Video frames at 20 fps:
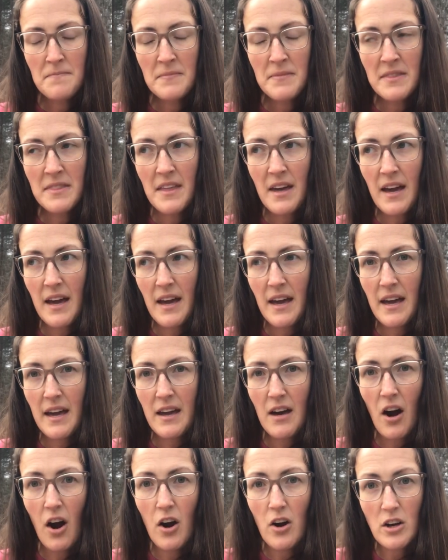
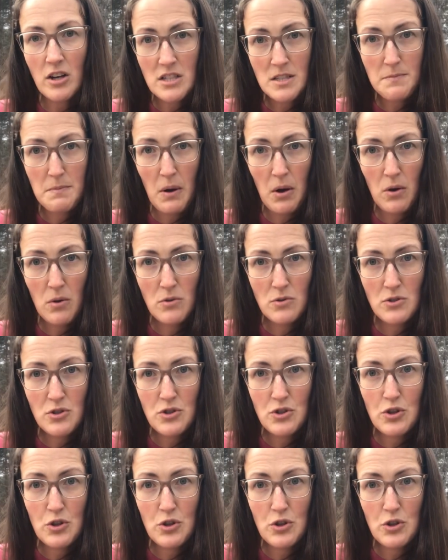they are exposed